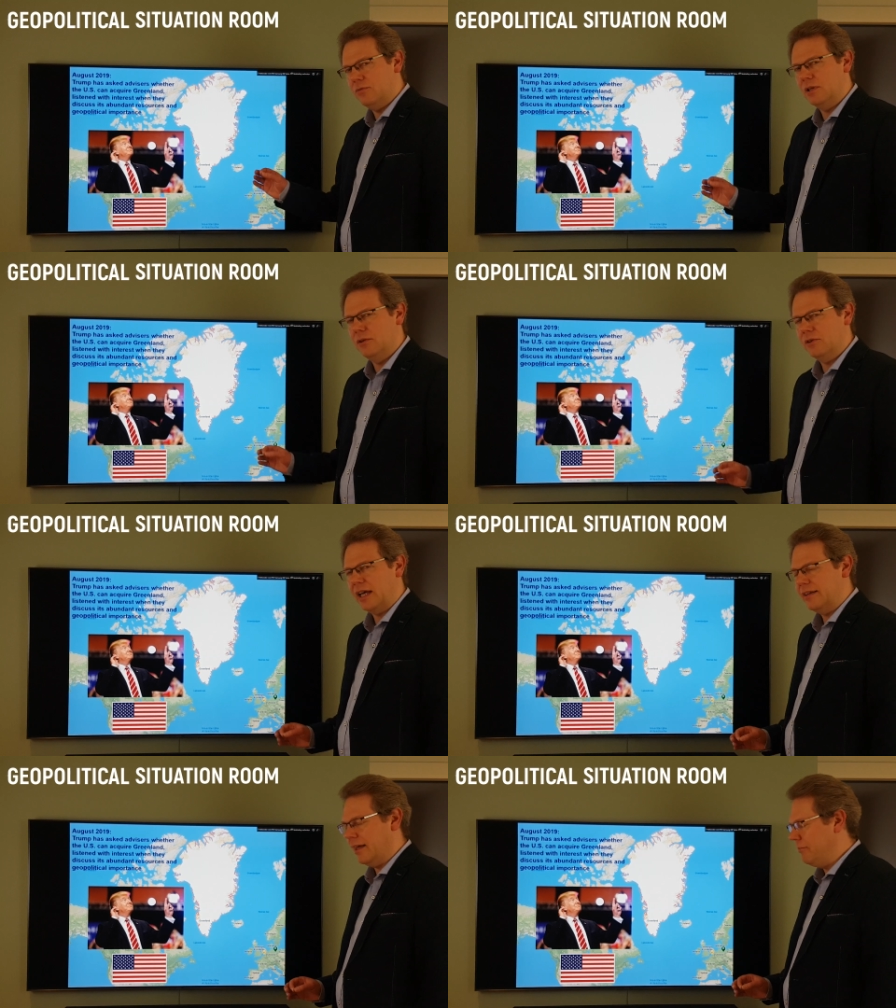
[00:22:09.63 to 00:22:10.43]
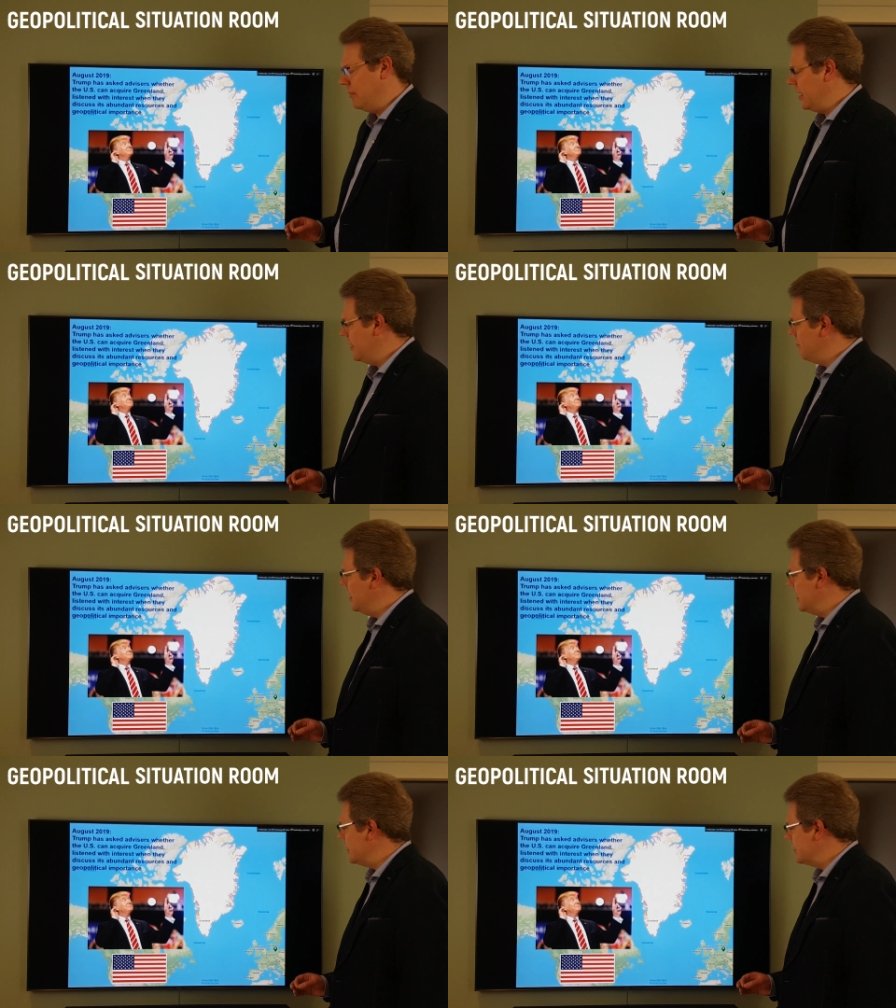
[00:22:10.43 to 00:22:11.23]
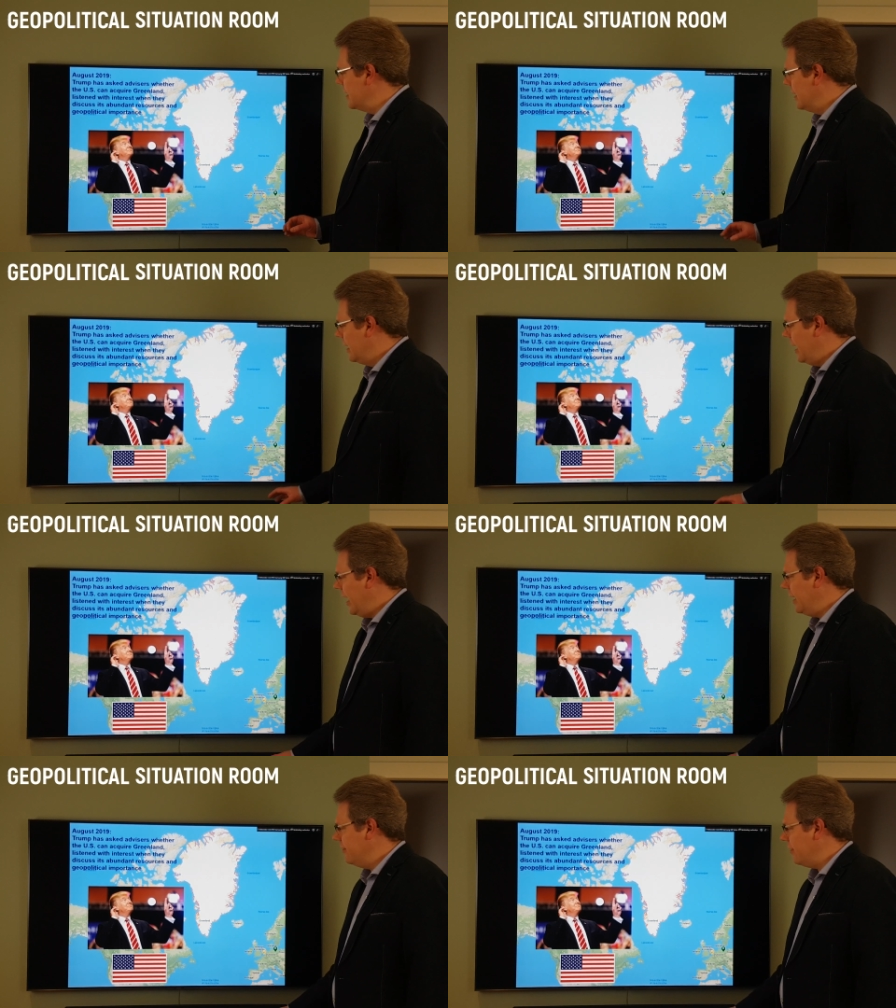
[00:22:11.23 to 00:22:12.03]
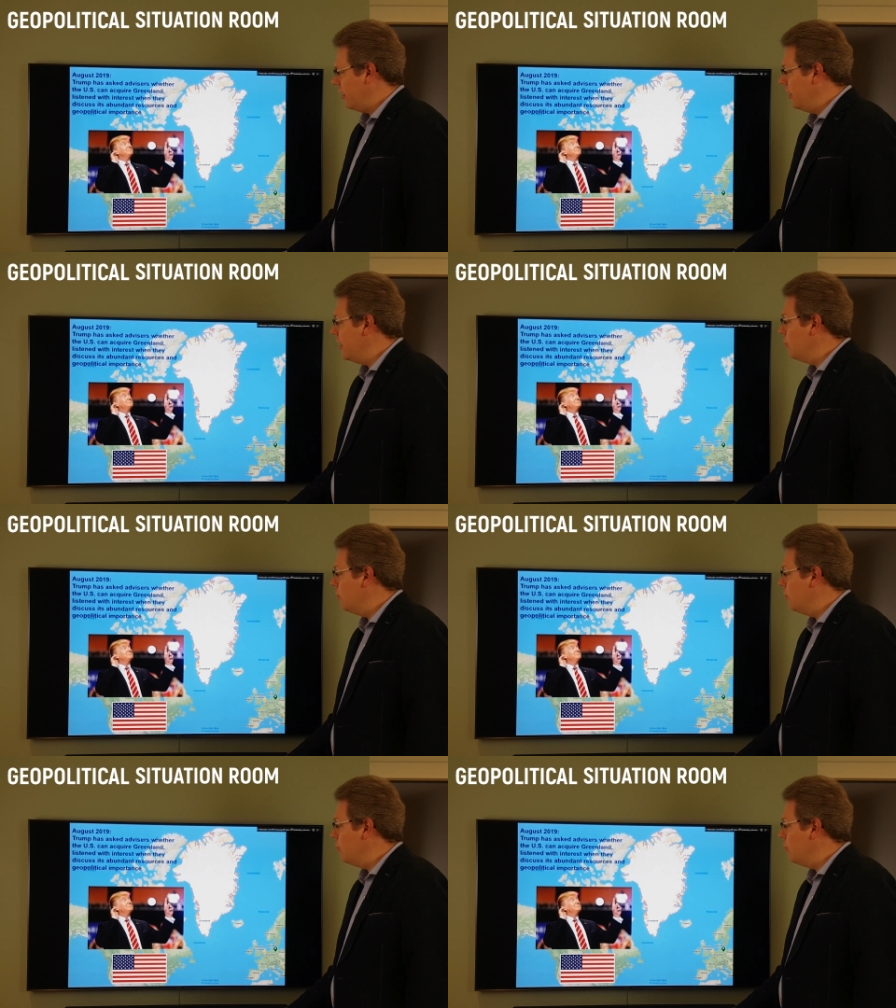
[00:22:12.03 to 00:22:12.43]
We'll look at them in a minute. And he